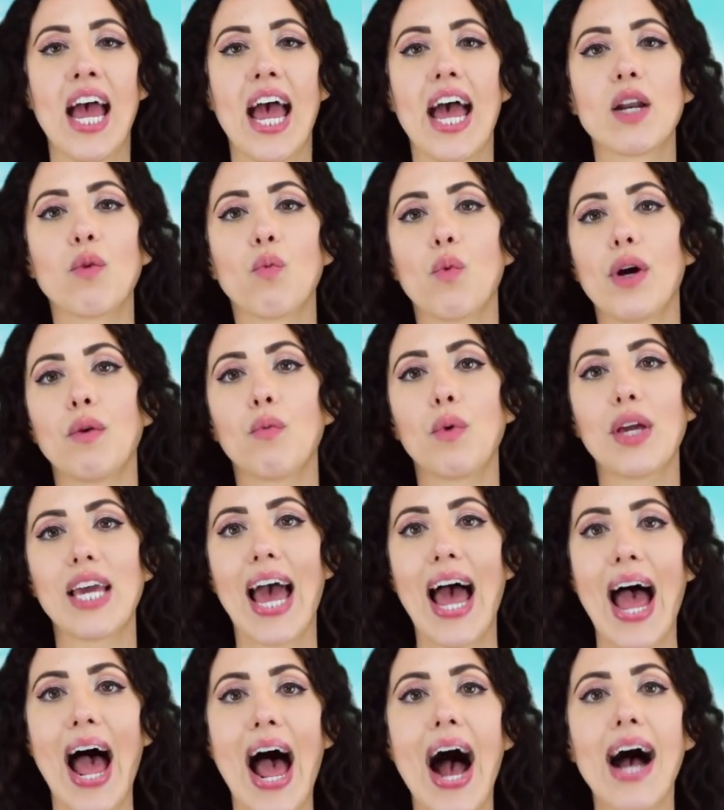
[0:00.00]
and when
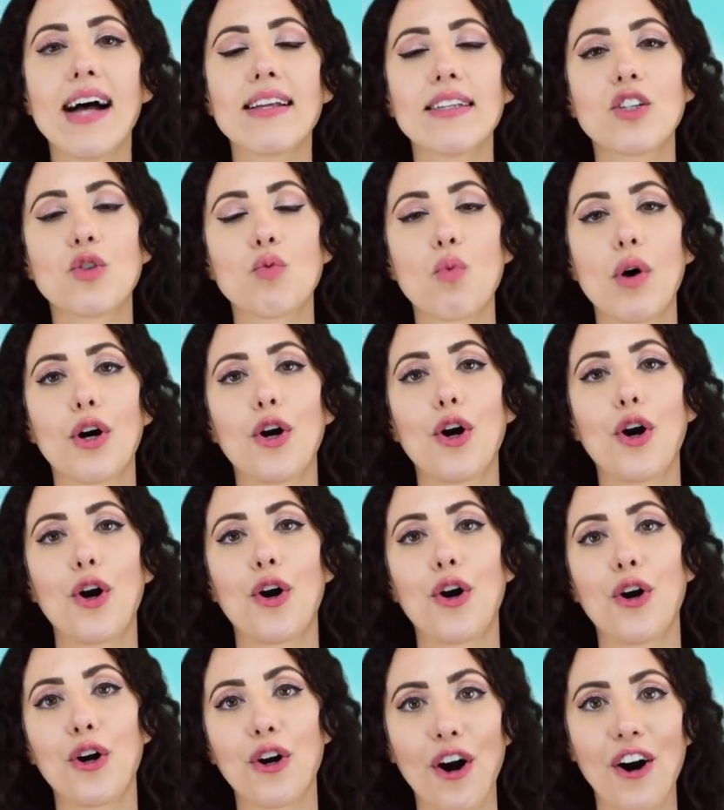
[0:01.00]
we asked what
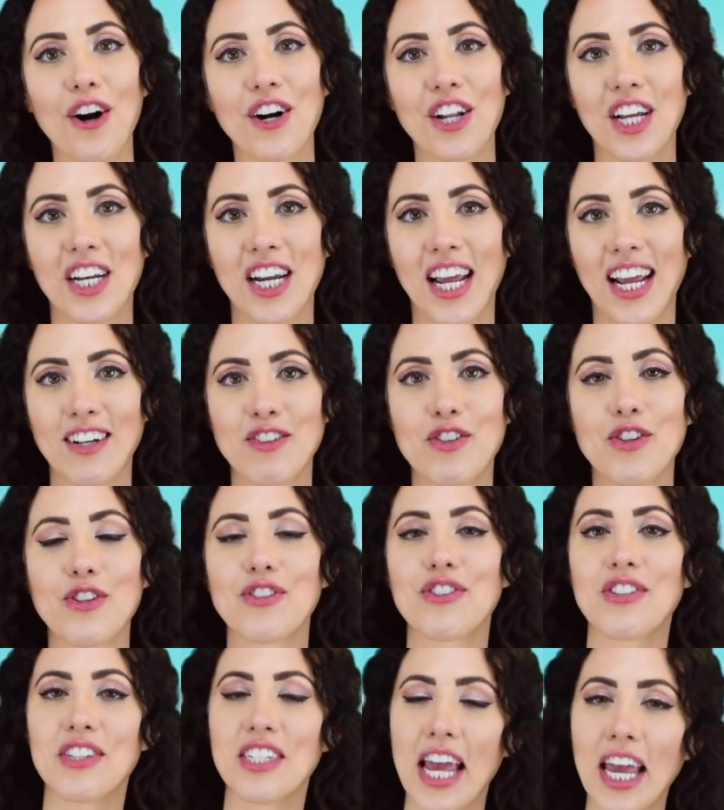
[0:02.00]
her guardian
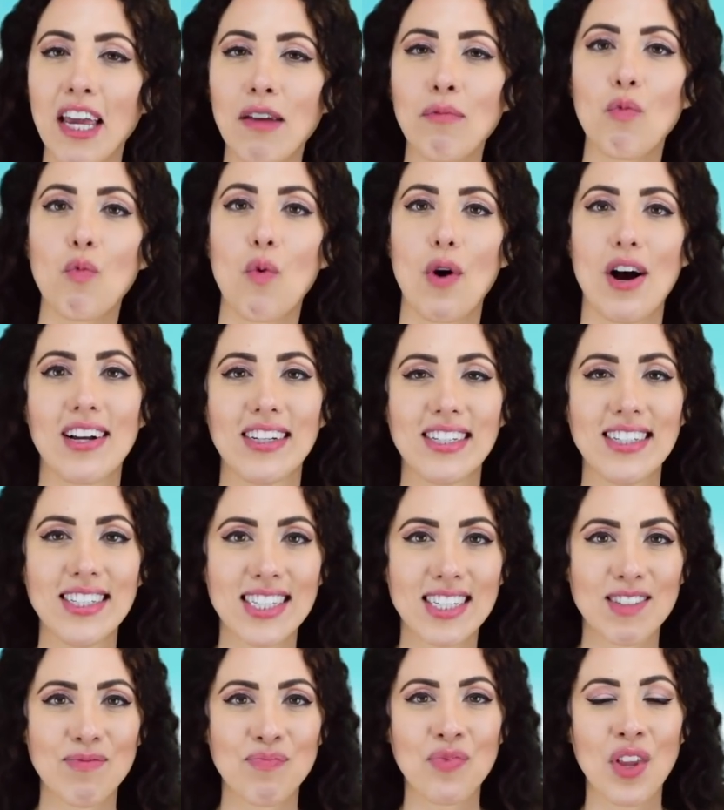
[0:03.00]
angel's name
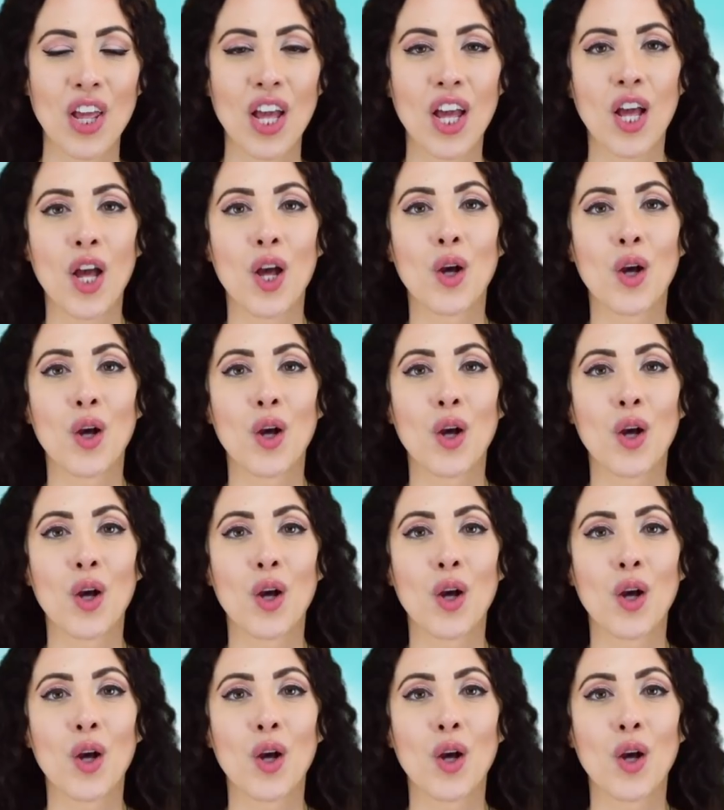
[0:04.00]
was,